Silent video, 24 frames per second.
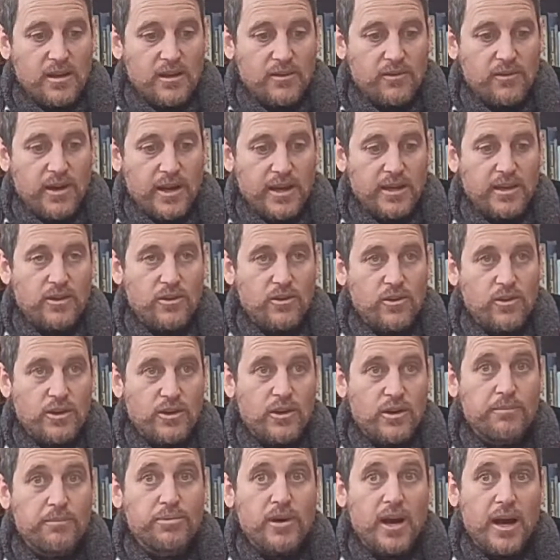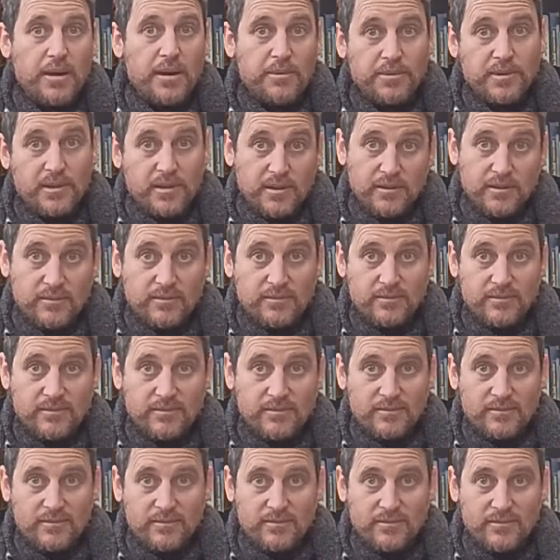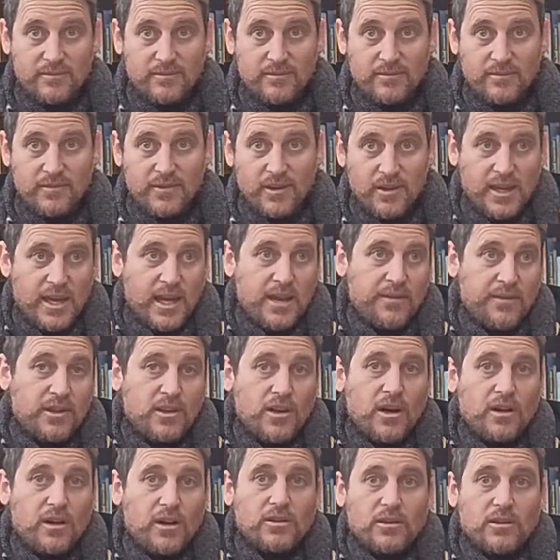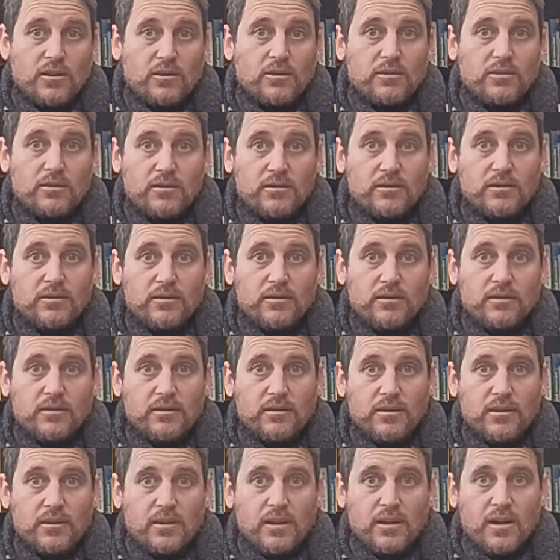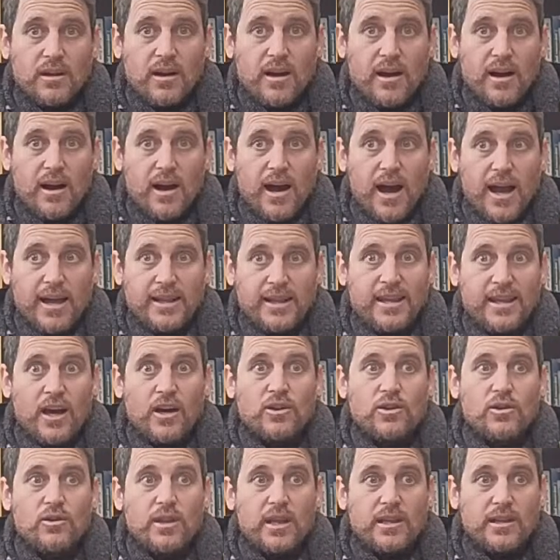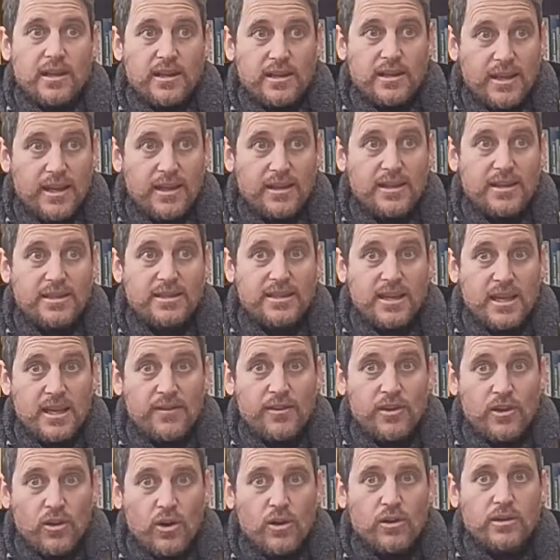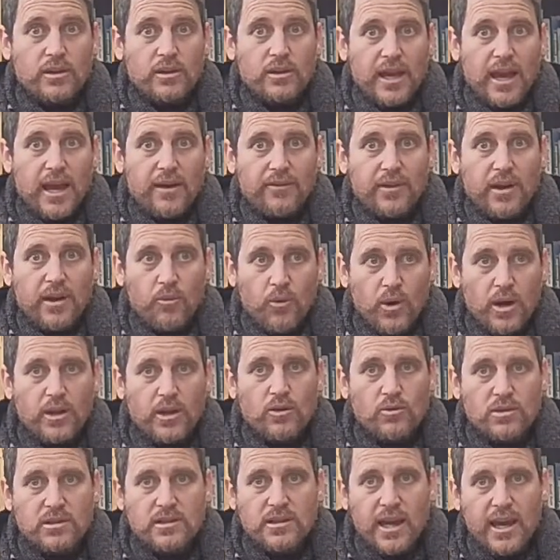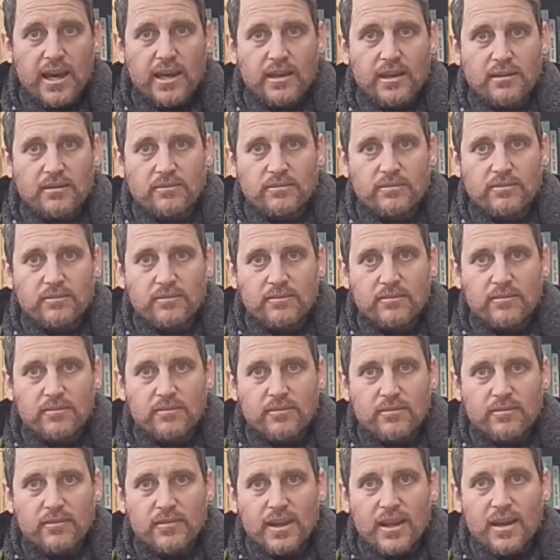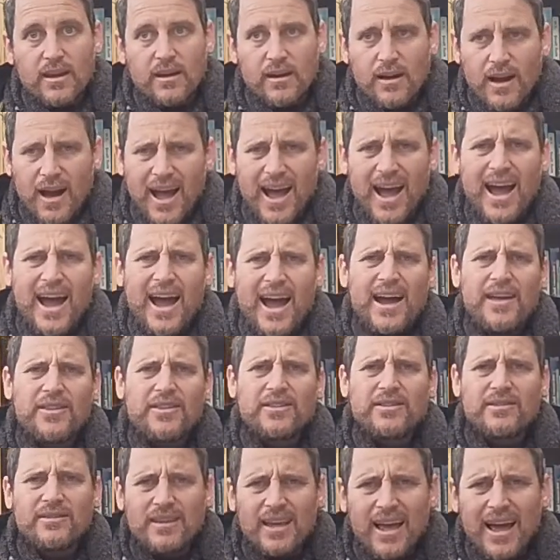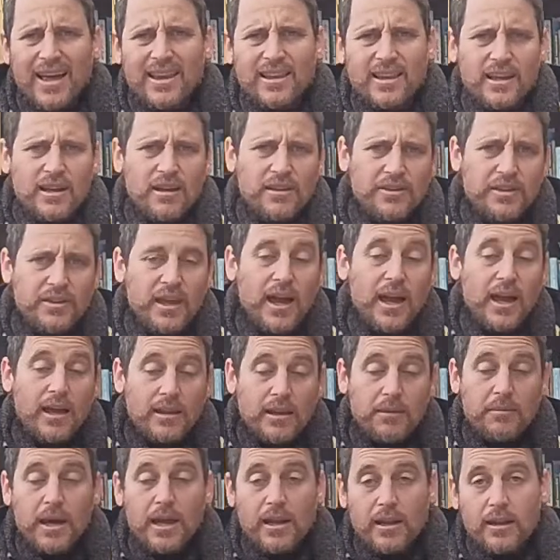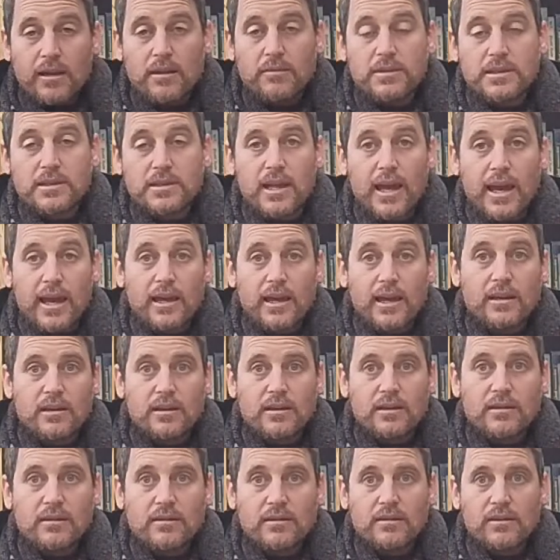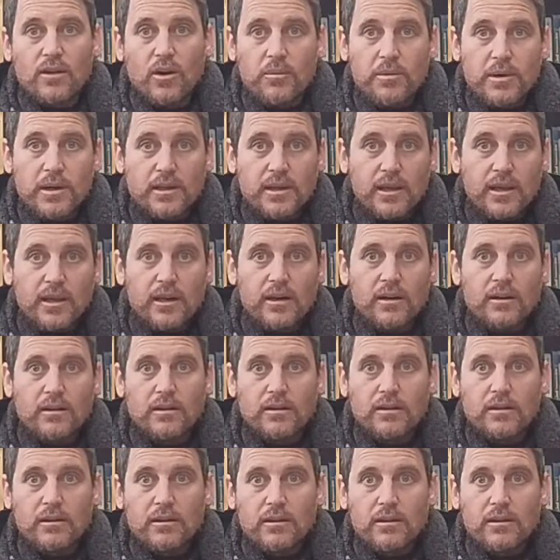Right? You're bribed. You can't even talk to you. I tell you that they did the sin of the golden calf, and what do you say? They made a little mistake. No big deal.